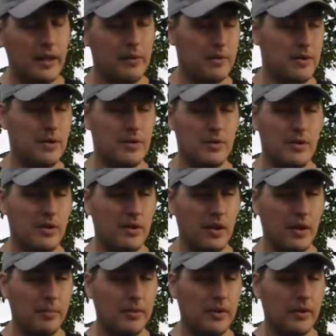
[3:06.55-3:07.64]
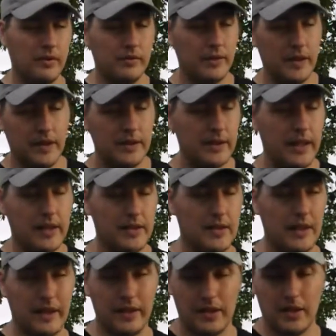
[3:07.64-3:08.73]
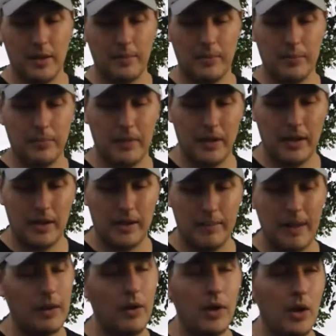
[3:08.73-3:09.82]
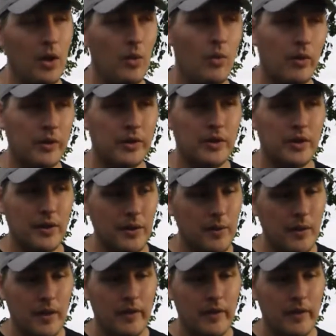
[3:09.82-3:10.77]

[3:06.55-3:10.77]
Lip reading: It was just a couple of tests, like about 1 or 2